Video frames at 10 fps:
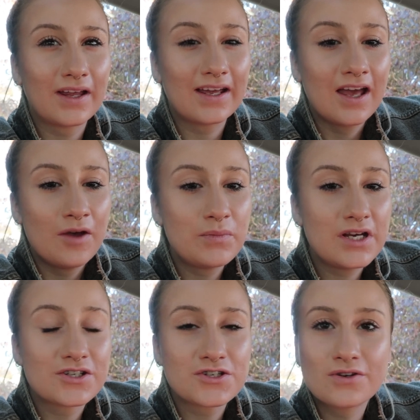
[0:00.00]
like
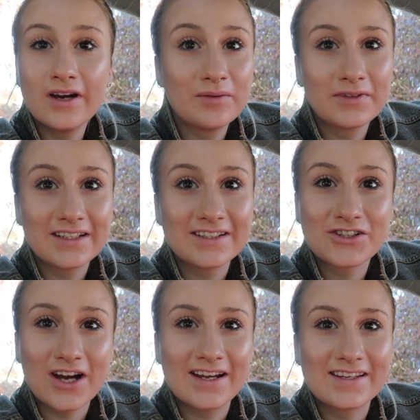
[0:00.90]
me just scrambling to
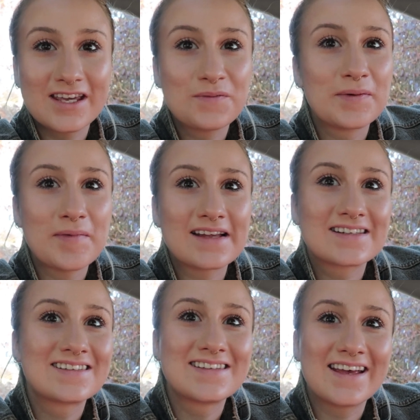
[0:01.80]
try and keep him at
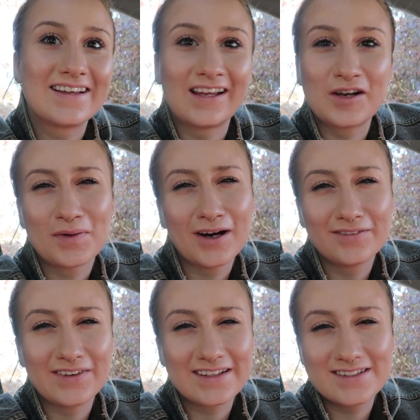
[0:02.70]
sit like
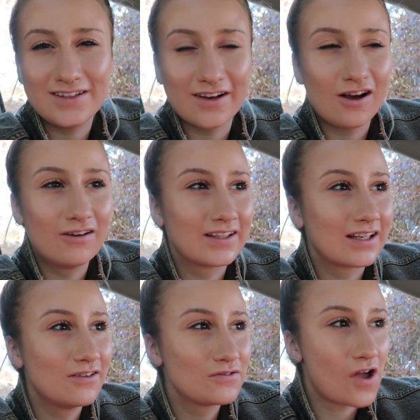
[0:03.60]
perfect you know and
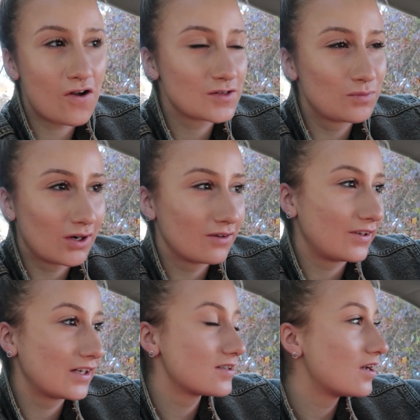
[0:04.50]
like no dog is
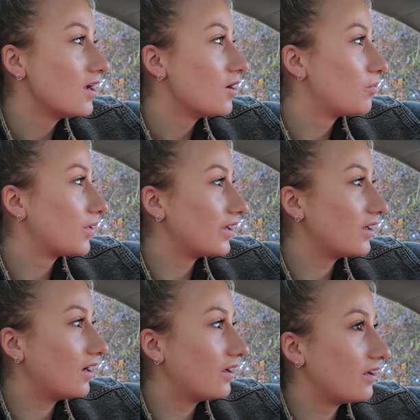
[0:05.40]
perfect
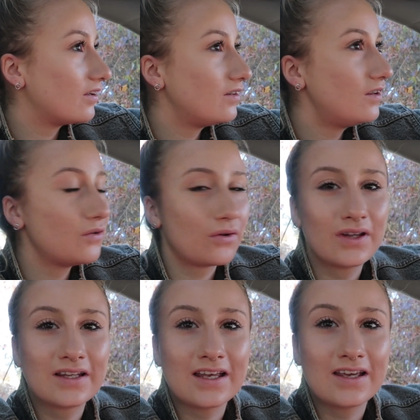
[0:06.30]
but uh, you know
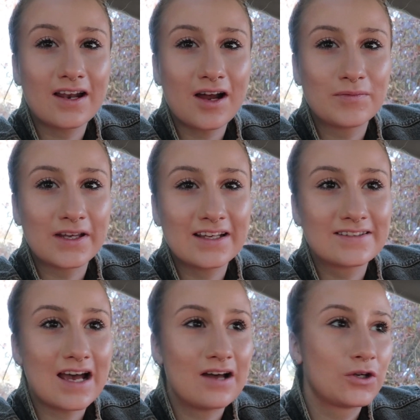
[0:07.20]
like they get up they
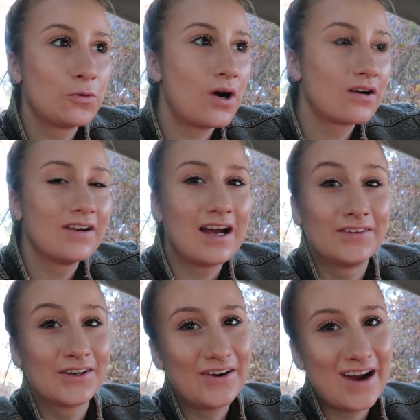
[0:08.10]
get down they walk
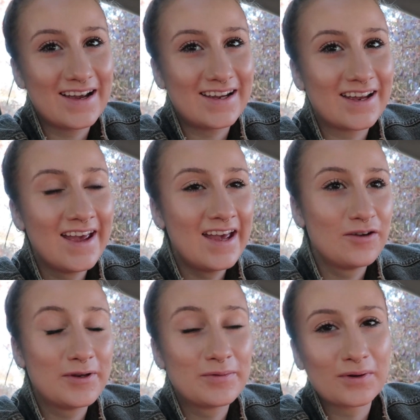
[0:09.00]
around they're crying
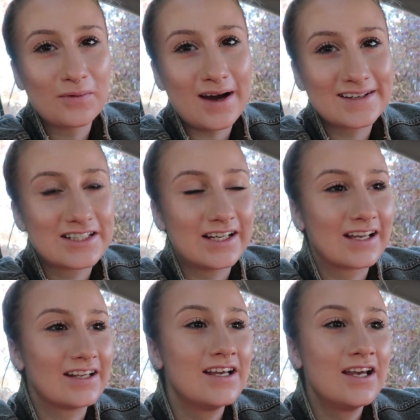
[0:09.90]
and people are
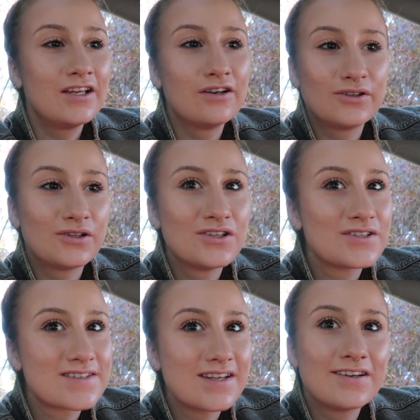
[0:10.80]
watching and you know you can
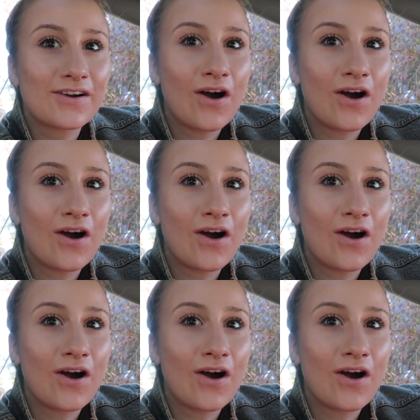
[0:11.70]
just sit in your